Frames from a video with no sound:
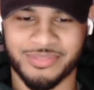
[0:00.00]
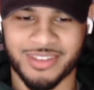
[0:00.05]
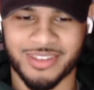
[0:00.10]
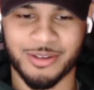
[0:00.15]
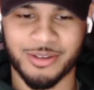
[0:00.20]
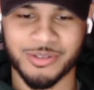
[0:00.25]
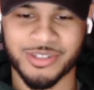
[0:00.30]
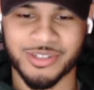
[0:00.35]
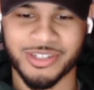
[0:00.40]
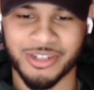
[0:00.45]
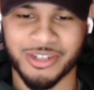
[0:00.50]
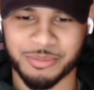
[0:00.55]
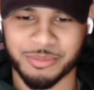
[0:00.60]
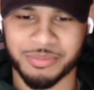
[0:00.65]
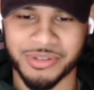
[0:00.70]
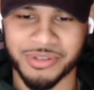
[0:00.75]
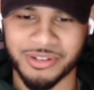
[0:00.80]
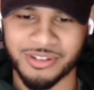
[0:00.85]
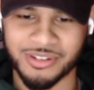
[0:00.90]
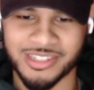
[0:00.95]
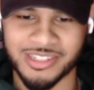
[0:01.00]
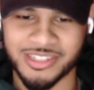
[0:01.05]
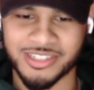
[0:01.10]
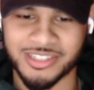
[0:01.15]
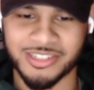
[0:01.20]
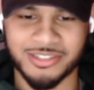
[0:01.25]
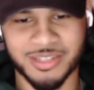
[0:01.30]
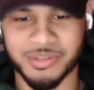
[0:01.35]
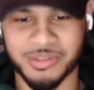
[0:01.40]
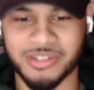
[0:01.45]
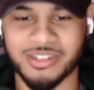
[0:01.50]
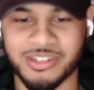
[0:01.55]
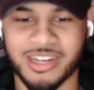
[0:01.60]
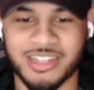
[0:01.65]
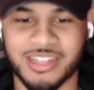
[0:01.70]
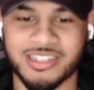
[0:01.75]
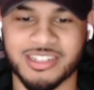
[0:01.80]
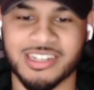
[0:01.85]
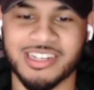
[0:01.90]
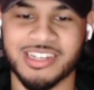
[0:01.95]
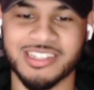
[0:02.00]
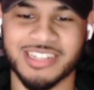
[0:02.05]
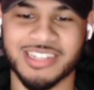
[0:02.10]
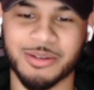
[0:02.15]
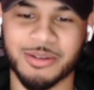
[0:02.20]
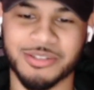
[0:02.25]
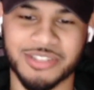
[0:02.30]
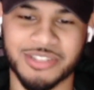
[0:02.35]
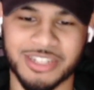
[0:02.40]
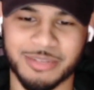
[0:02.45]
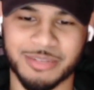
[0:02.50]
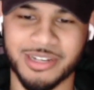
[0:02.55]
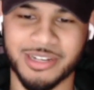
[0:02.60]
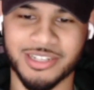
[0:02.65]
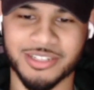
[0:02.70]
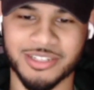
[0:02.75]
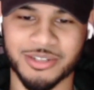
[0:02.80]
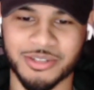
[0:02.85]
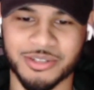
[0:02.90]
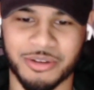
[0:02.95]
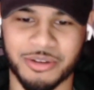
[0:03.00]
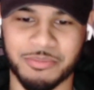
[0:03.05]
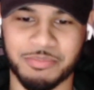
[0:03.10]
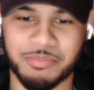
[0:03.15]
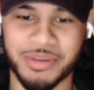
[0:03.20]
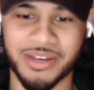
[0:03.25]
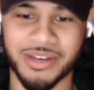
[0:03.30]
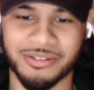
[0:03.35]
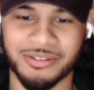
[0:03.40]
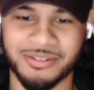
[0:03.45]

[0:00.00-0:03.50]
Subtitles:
I was gonna go with Bill Clinton. Bill Nye the Science Guy was stuck in my head, so I was going Bill.